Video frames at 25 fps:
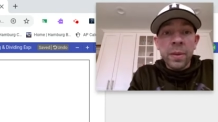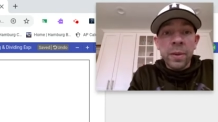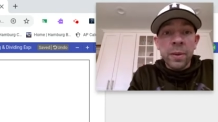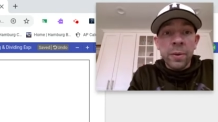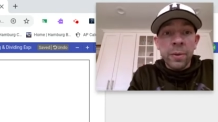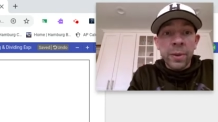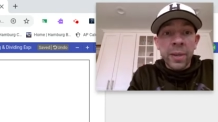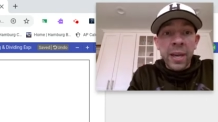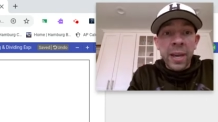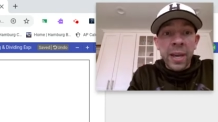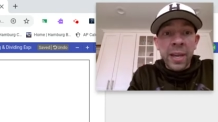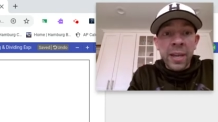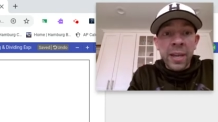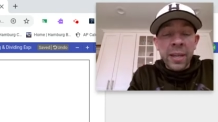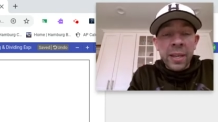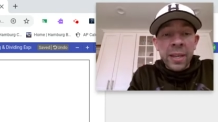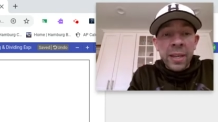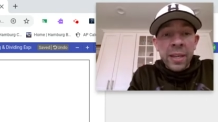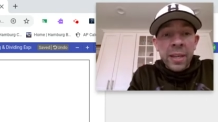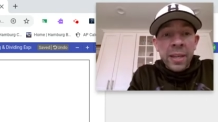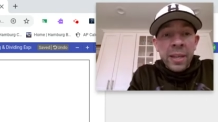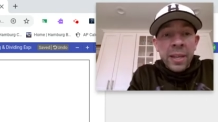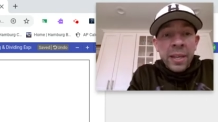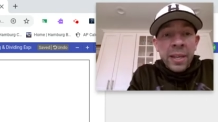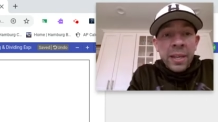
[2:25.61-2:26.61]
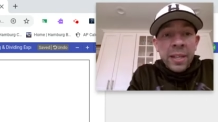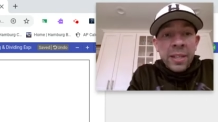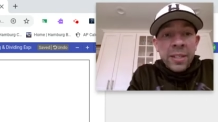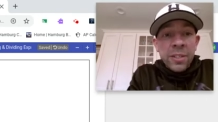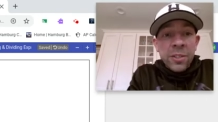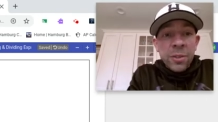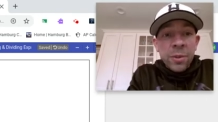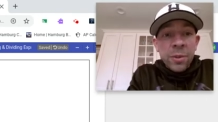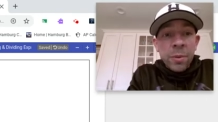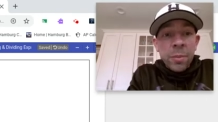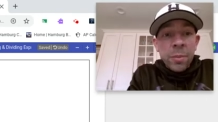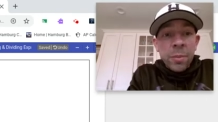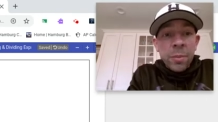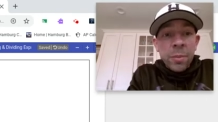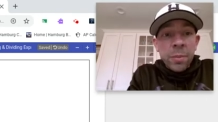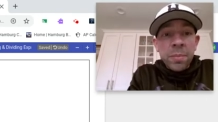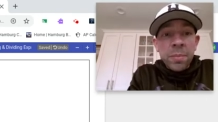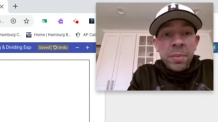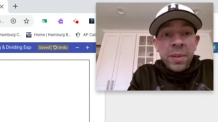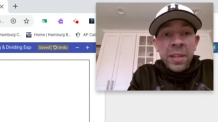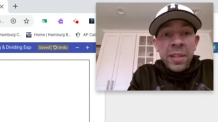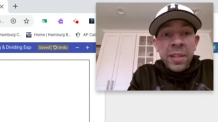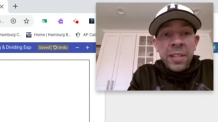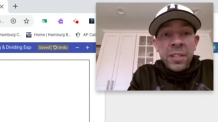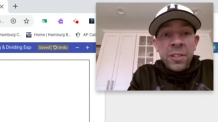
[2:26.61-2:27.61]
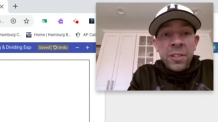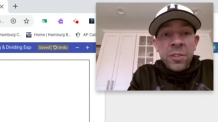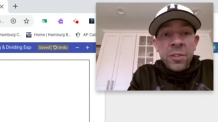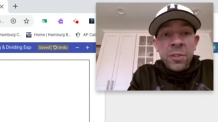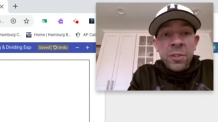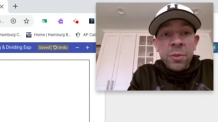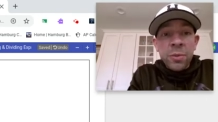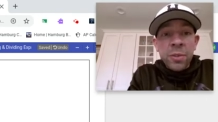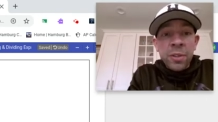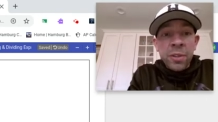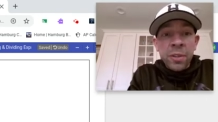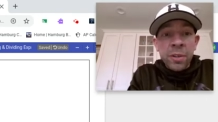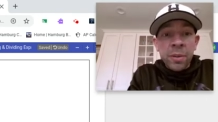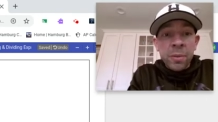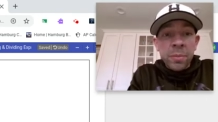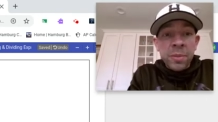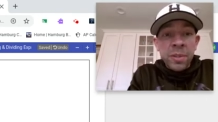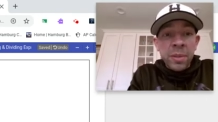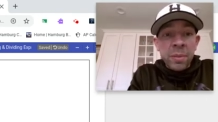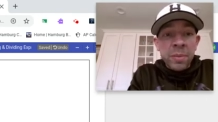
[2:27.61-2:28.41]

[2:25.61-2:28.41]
Okay, so to multiply these two terms,